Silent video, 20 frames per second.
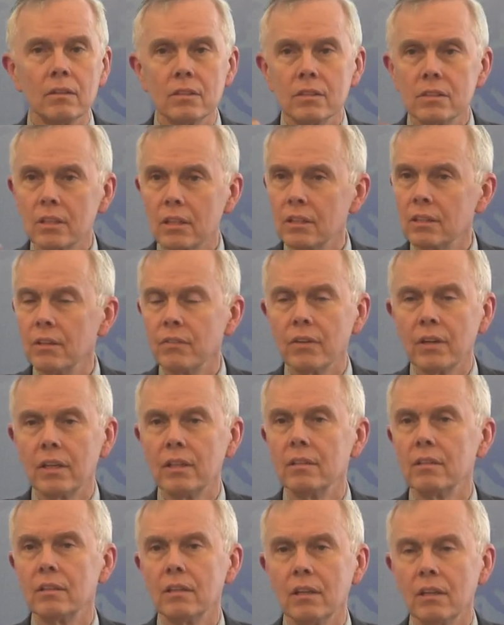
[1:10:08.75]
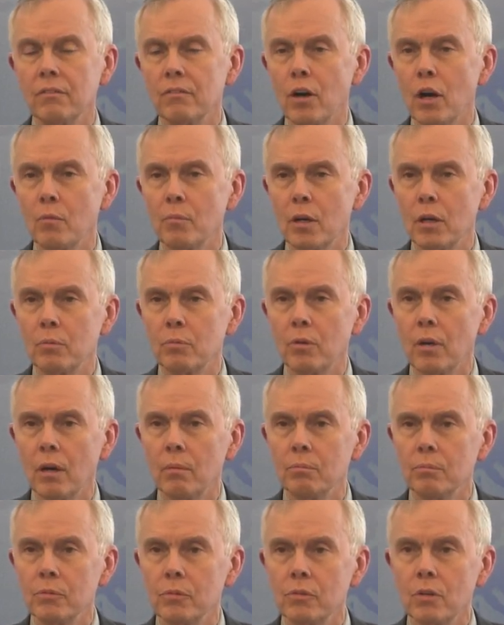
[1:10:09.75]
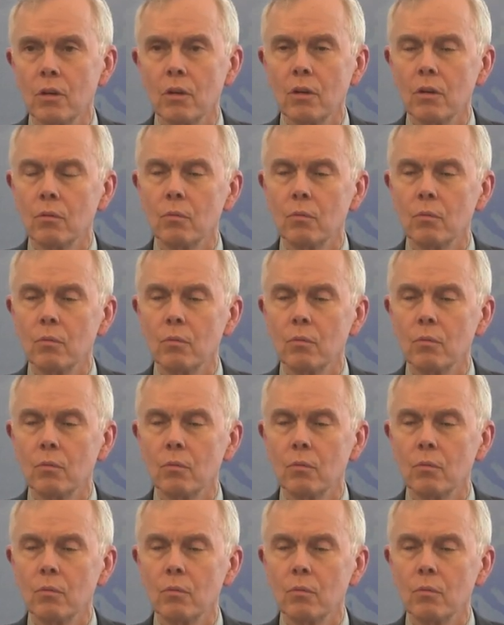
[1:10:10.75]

significant environmental problems.